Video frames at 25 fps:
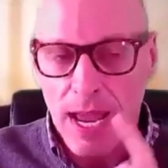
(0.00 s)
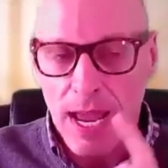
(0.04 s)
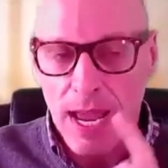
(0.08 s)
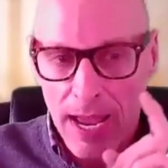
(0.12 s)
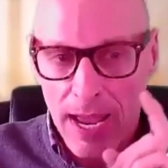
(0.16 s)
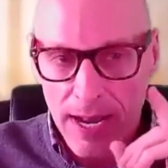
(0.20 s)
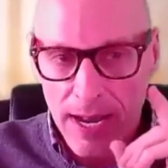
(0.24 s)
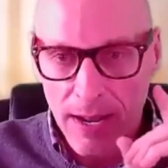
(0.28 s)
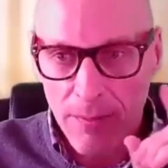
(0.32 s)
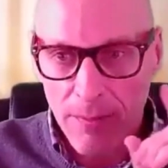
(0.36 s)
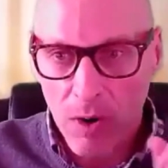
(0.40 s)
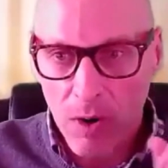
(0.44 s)

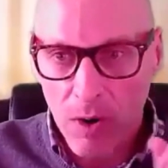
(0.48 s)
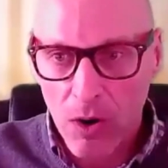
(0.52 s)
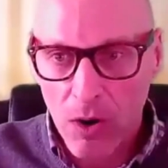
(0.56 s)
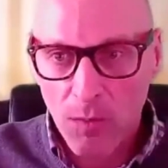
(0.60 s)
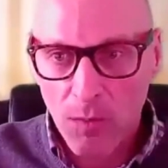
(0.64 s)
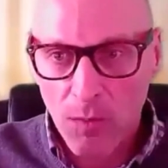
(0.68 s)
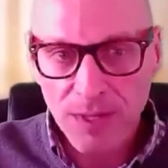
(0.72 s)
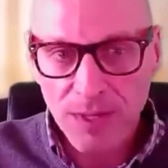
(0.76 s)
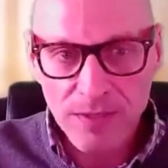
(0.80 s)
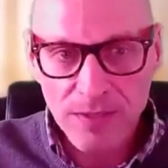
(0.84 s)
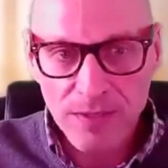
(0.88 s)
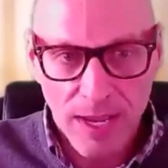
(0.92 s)
And I'm
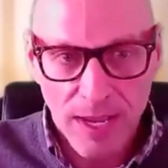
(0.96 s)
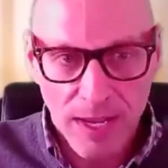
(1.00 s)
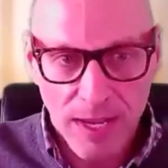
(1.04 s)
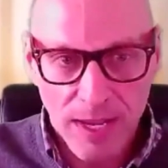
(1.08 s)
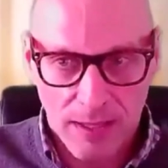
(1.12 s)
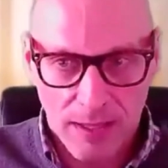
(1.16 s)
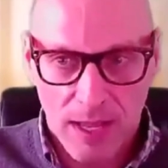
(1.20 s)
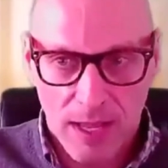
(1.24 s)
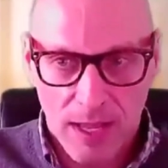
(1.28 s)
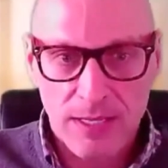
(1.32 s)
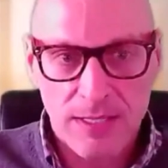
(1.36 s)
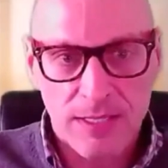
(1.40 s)
always
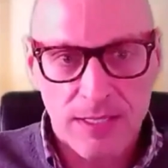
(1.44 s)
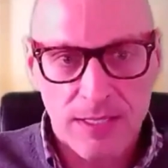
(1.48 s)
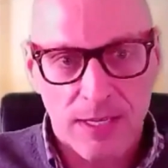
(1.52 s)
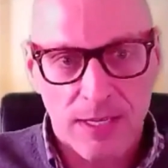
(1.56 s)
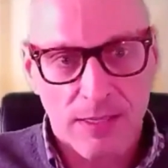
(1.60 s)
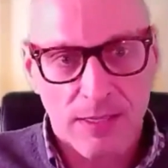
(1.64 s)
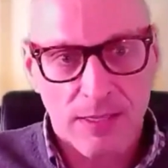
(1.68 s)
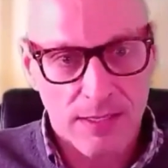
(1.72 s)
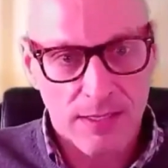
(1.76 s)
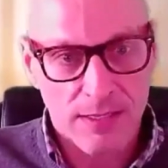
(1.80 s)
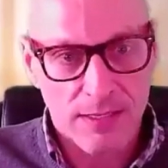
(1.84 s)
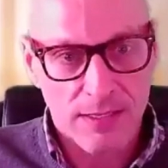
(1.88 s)

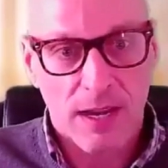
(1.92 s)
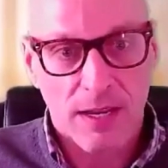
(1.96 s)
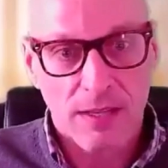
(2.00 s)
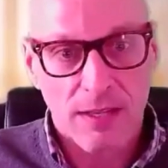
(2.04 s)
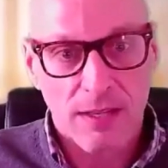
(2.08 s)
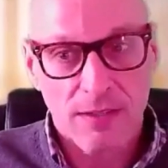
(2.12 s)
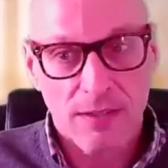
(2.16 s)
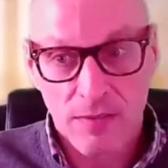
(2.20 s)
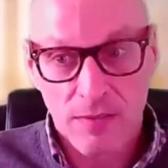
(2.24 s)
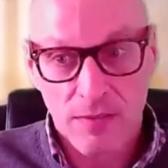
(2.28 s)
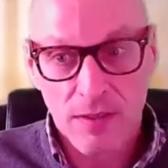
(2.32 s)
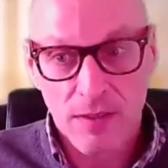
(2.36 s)
analyzing these
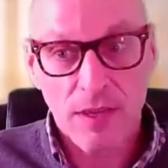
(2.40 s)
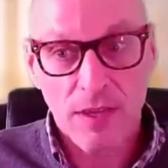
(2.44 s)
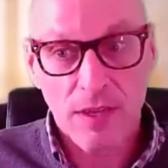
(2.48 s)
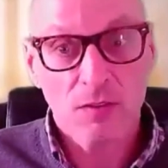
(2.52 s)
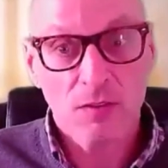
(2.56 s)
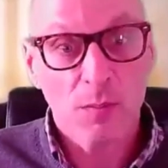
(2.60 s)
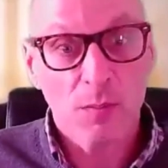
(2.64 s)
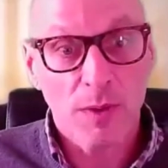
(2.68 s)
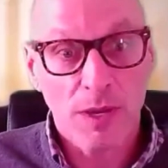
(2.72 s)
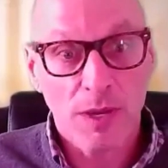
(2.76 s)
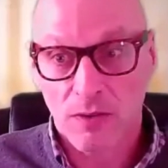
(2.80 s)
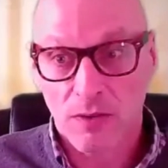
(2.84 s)
kinds of
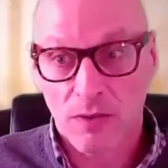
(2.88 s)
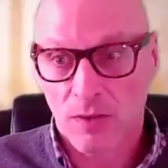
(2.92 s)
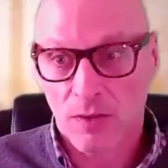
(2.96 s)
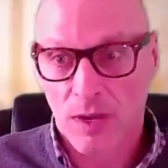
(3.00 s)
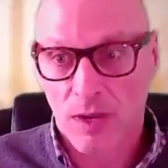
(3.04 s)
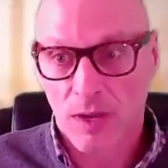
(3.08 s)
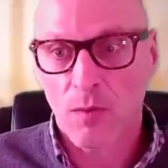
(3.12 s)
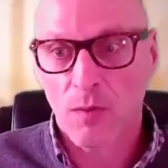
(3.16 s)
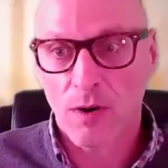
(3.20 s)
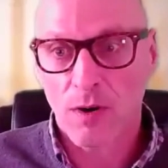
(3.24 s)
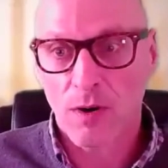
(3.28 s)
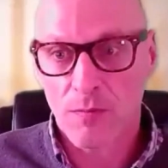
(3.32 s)
things because
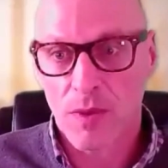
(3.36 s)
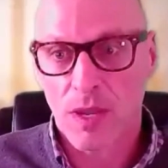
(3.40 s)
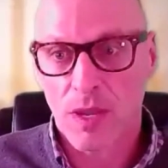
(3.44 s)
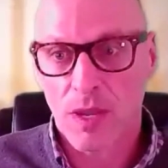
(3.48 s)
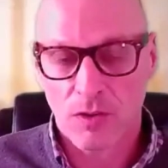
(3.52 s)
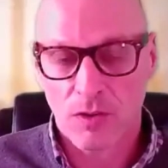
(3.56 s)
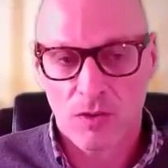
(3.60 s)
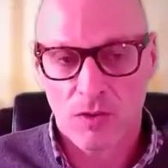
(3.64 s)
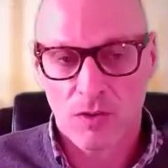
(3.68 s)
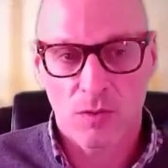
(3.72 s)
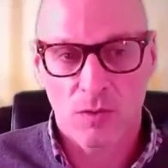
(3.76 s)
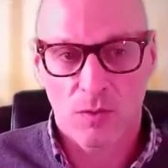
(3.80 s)
I want to
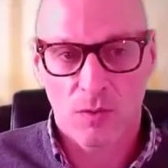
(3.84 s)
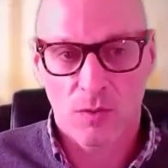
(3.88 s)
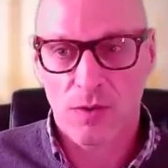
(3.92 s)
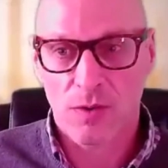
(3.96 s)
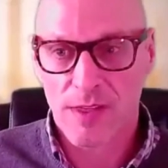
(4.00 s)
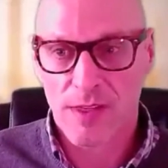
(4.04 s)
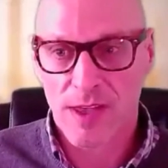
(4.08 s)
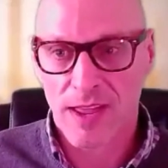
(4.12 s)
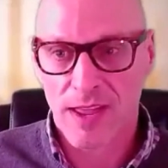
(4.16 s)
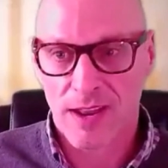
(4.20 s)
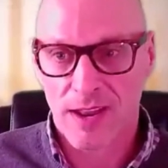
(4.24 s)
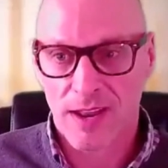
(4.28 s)
make sure
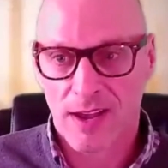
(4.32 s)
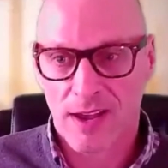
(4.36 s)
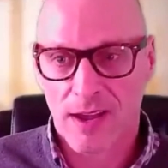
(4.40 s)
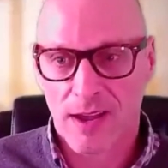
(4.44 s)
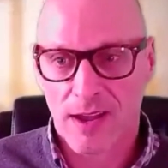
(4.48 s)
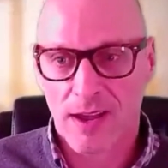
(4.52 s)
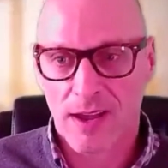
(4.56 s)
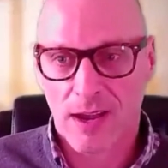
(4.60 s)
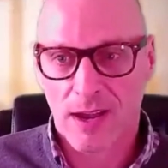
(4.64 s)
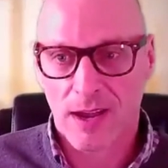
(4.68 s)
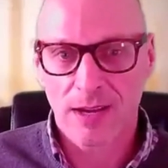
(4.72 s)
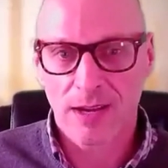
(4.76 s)
that
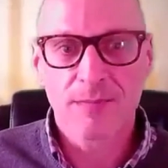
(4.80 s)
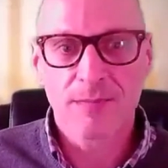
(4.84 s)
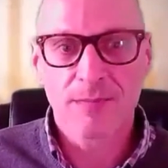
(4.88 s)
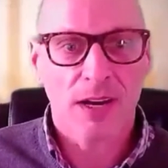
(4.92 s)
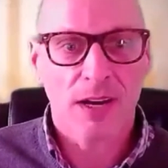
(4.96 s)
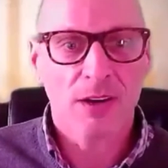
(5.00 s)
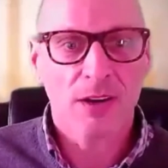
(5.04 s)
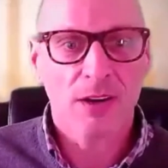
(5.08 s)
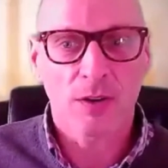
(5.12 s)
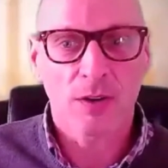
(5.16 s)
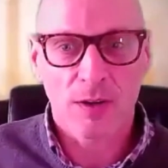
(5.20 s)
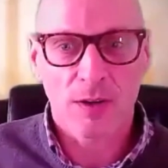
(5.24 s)
I'm
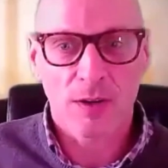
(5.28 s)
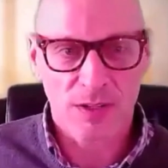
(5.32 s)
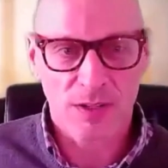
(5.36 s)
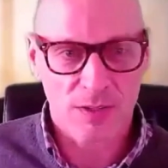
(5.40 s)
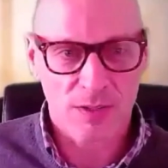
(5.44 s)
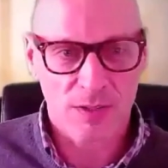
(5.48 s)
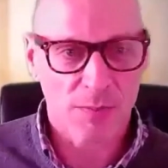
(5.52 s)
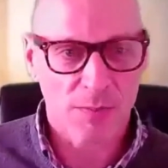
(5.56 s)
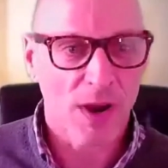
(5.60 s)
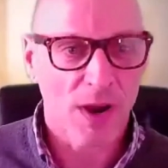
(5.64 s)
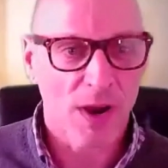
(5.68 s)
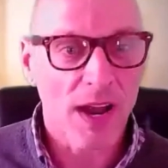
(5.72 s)
not going to be
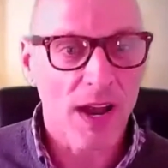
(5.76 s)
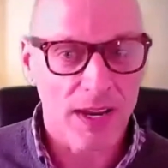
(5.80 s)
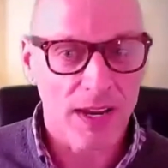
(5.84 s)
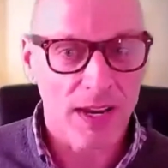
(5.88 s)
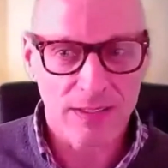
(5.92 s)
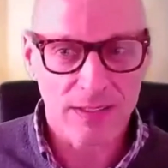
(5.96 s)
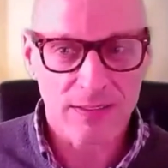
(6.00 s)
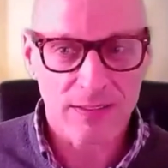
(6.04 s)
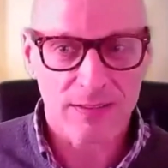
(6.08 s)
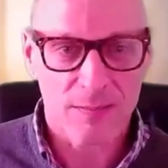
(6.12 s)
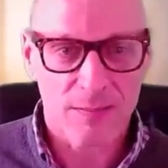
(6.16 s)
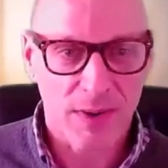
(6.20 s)

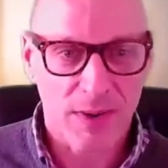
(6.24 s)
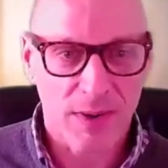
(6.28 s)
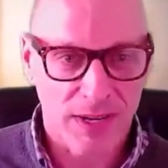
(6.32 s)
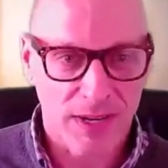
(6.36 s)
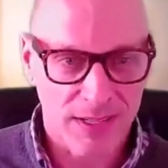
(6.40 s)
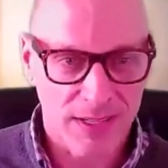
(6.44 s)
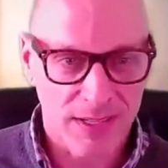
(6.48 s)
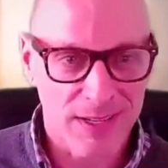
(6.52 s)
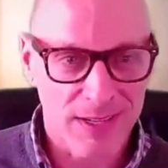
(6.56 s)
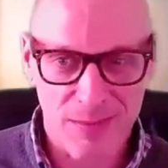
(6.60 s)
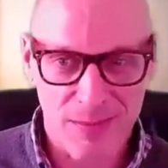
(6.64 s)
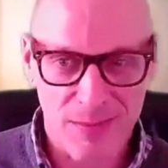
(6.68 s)
surprised
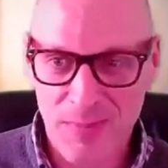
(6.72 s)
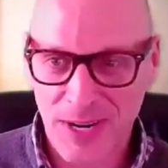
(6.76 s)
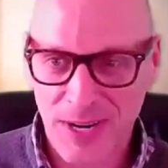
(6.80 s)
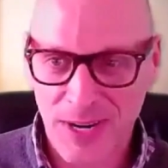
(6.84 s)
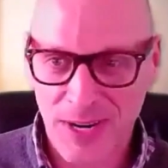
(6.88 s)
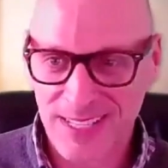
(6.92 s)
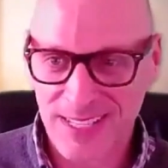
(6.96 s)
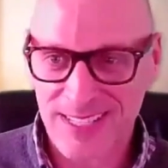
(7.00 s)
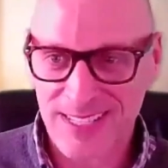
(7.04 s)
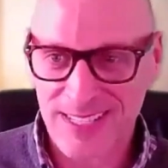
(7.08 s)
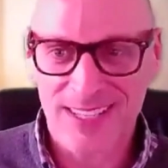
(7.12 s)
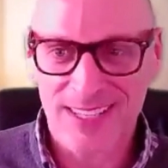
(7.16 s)
by
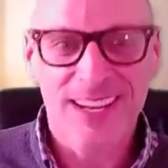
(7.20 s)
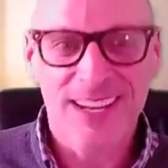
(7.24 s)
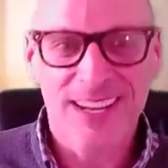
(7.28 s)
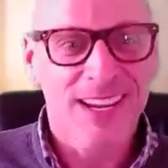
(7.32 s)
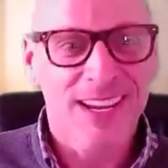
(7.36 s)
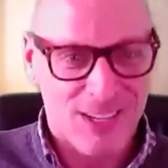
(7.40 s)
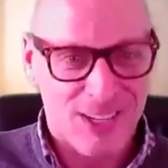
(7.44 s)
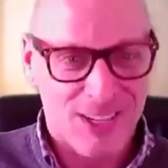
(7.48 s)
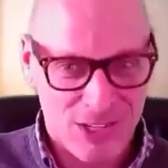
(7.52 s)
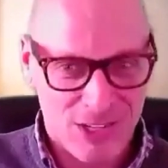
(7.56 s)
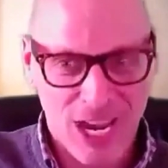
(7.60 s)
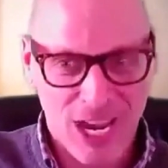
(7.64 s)
somebody's
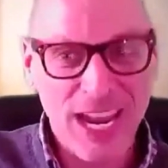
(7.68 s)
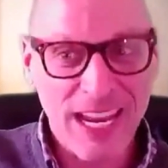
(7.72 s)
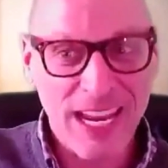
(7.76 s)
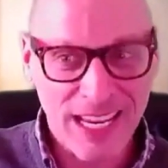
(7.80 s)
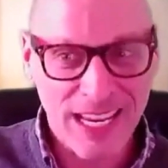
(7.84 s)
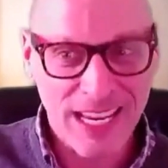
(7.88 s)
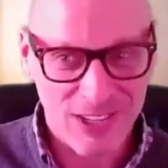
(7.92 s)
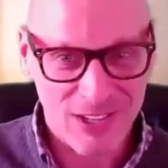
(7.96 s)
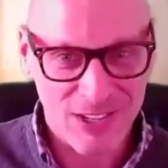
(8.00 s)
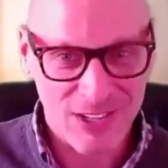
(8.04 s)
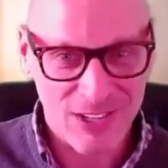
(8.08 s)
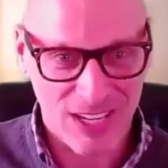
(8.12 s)

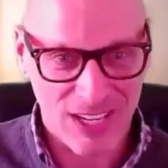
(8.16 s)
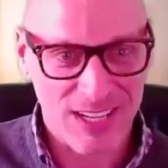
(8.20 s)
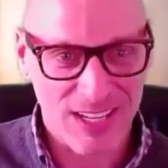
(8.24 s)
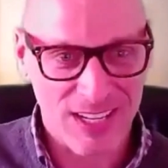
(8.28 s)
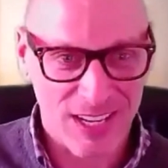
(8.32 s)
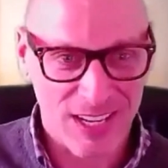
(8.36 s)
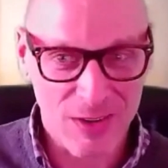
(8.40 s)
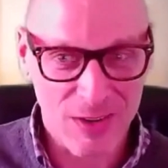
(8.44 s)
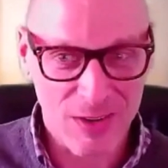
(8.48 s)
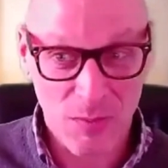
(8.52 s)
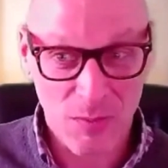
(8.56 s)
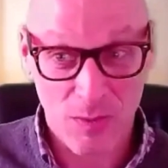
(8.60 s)
change
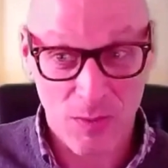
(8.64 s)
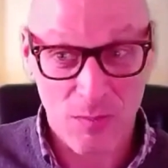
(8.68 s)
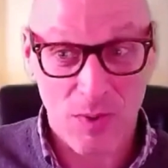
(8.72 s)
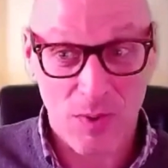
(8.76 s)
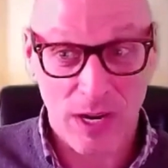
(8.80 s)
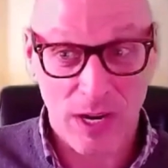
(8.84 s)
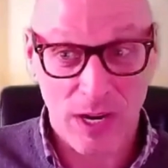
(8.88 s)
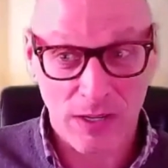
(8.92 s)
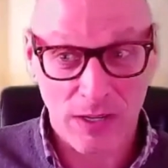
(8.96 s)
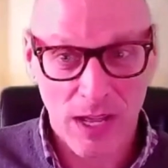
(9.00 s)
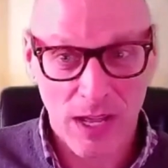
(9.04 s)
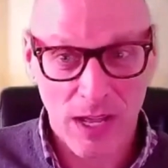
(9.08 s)
in one
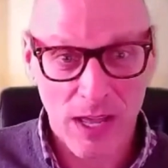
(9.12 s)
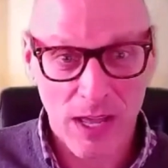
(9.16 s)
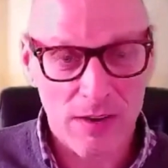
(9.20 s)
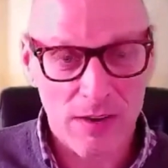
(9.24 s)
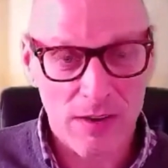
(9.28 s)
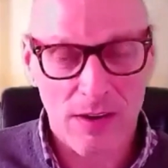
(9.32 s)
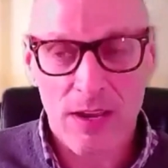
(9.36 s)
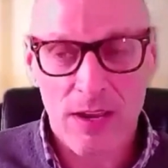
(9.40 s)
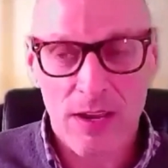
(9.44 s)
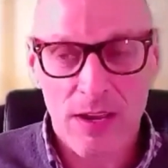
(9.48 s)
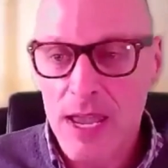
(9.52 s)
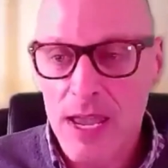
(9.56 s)
way or
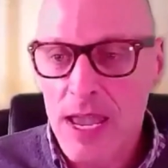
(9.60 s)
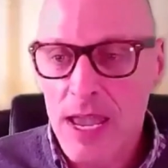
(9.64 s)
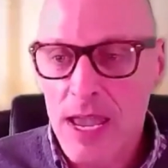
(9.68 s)
another.